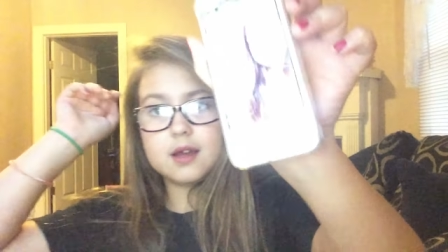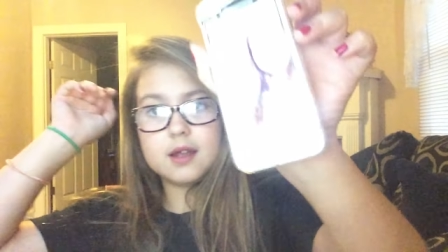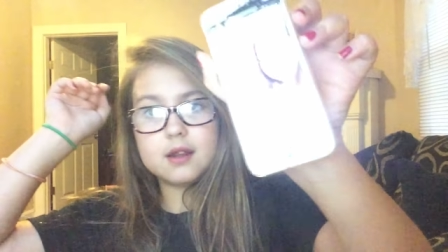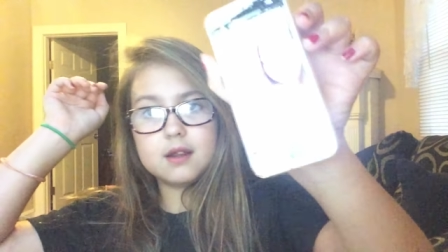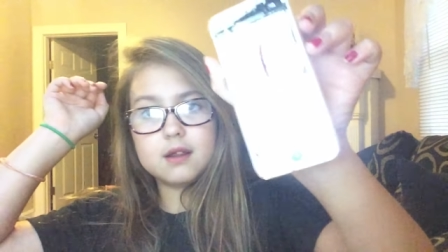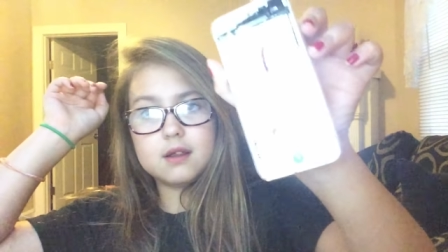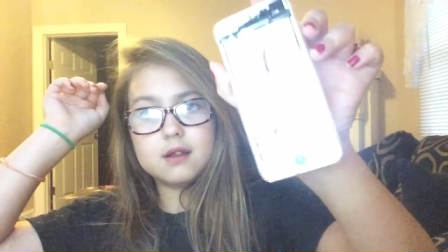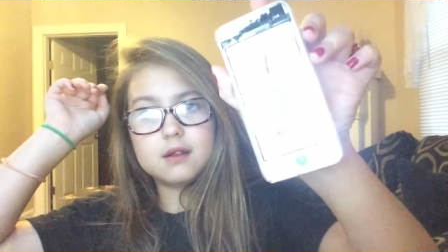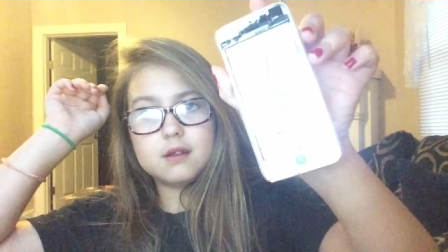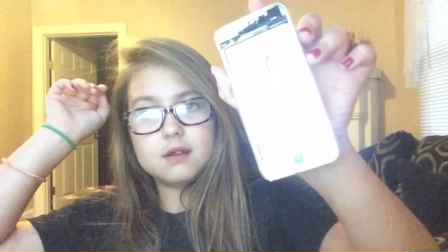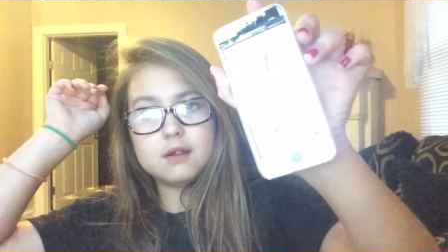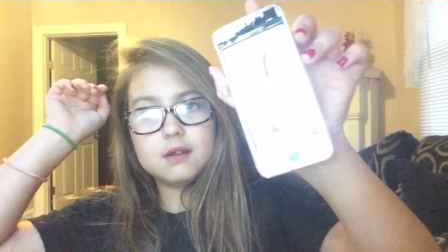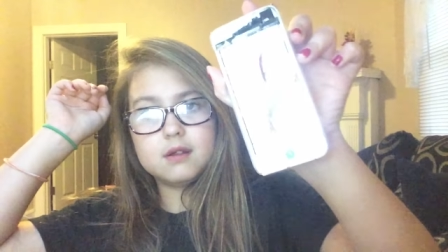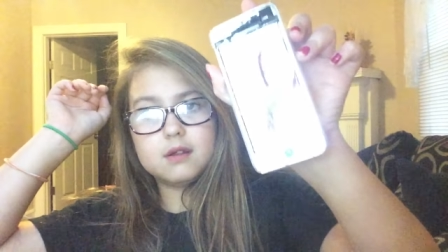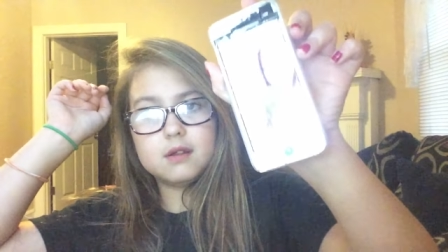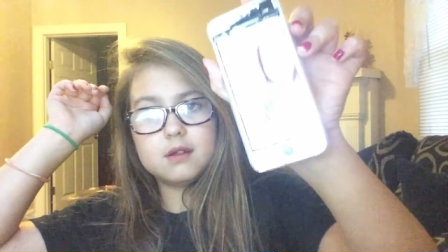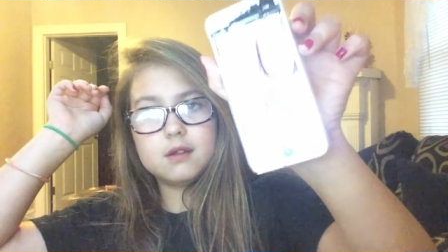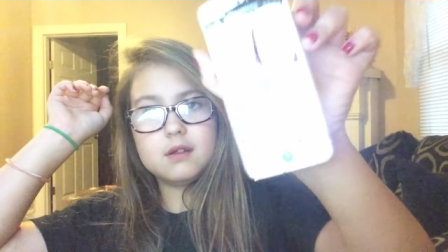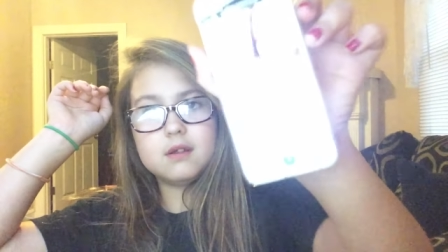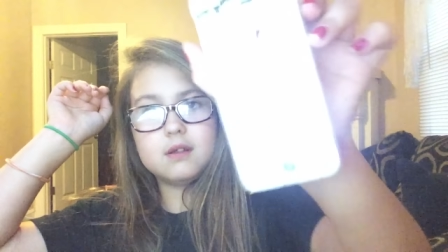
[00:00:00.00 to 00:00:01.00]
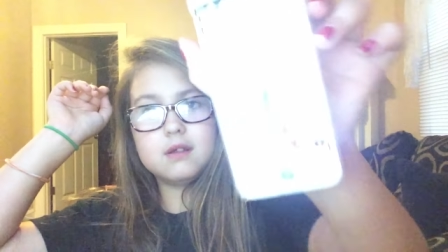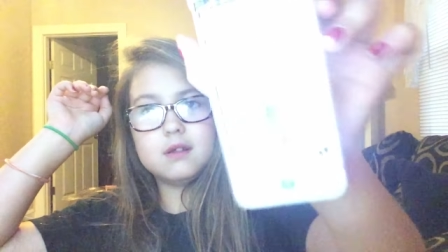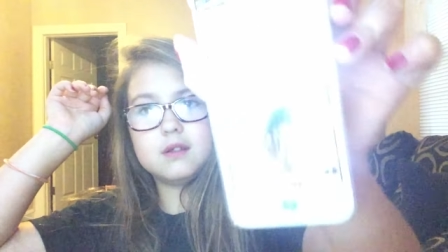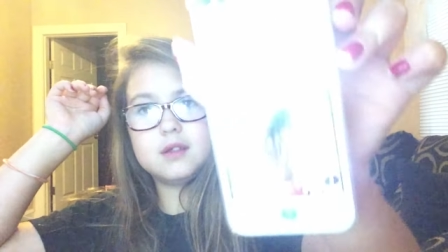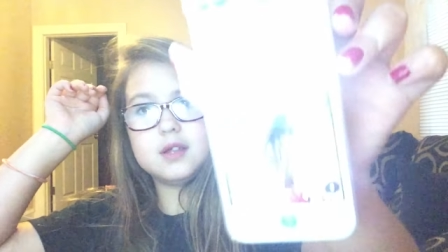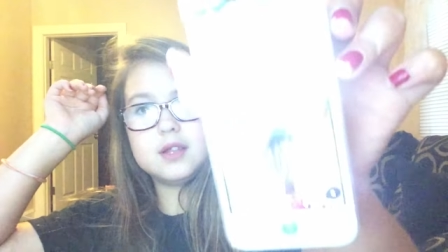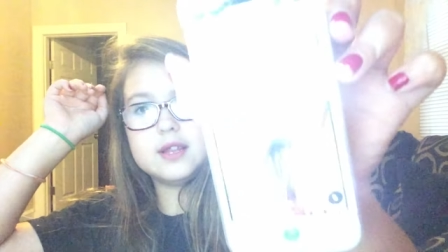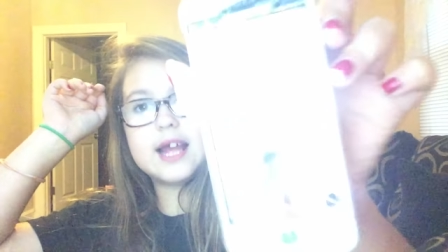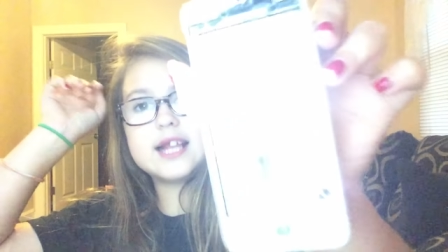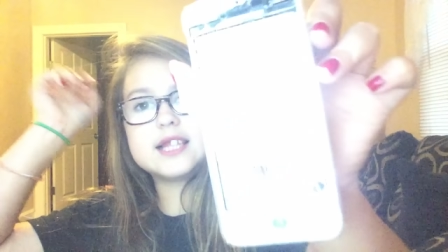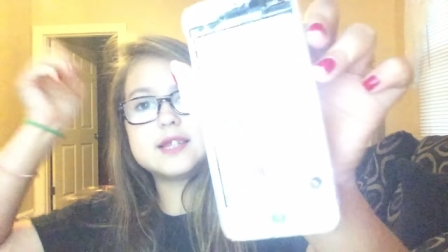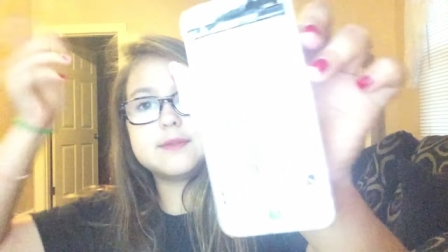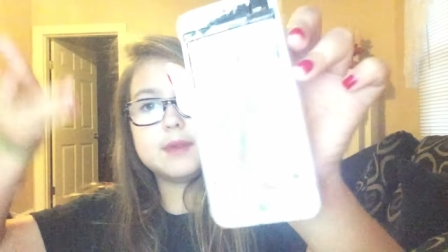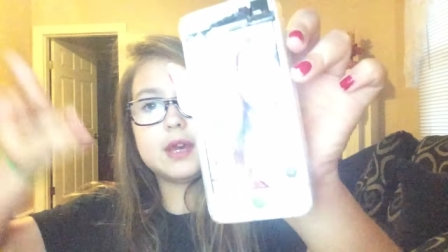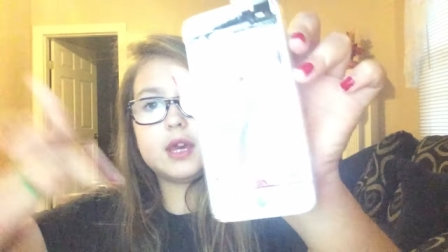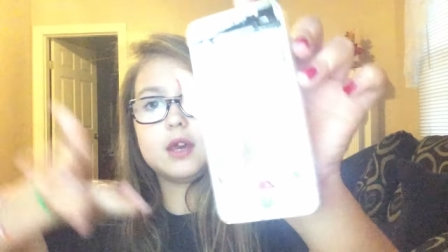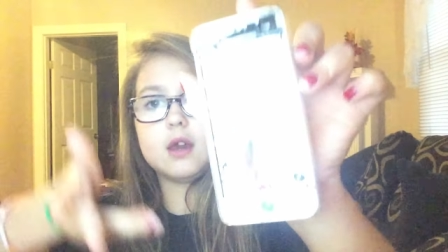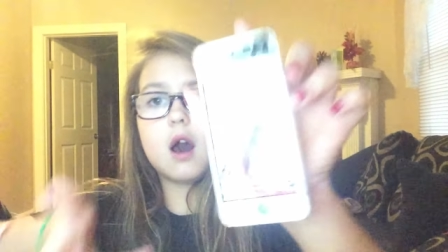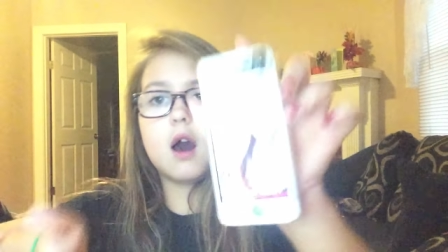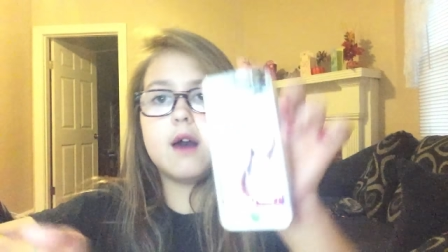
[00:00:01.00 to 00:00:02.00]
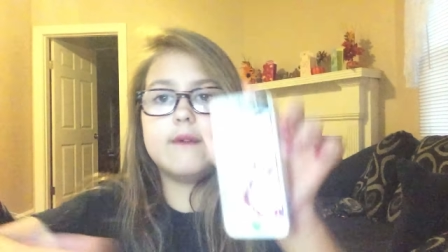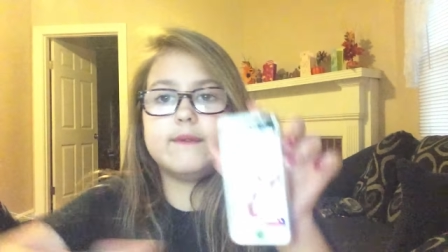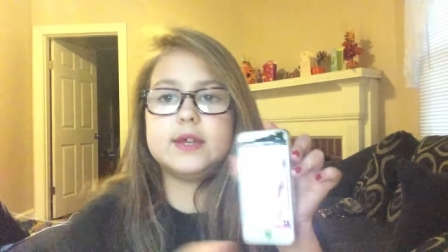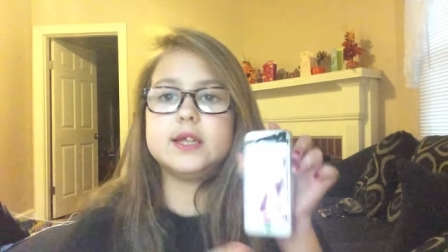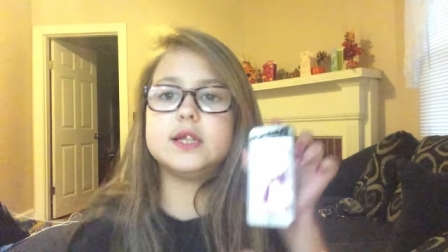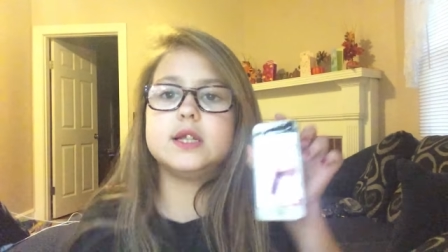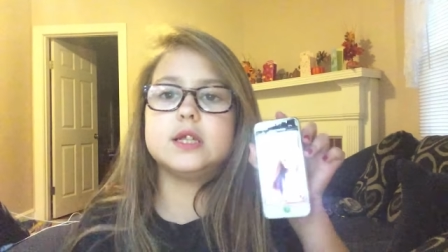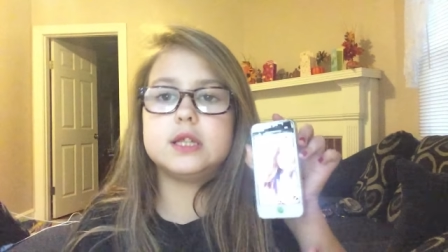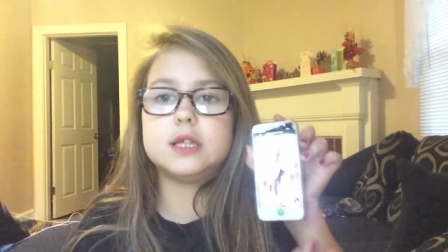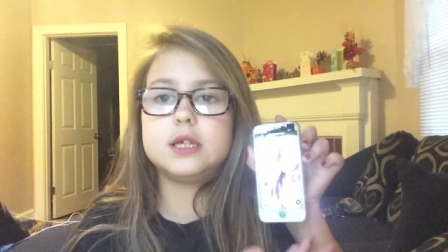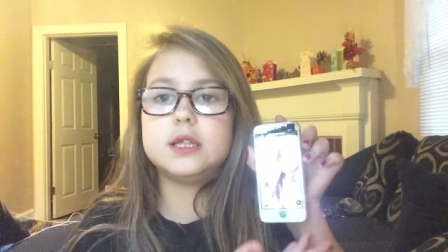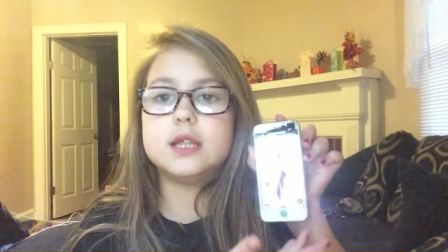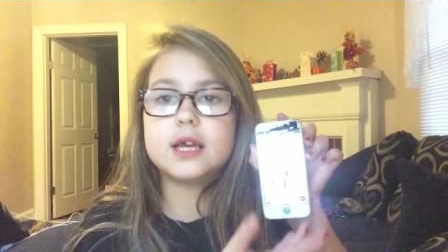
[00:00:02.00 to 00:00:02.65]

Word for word: it. That's me, obviously.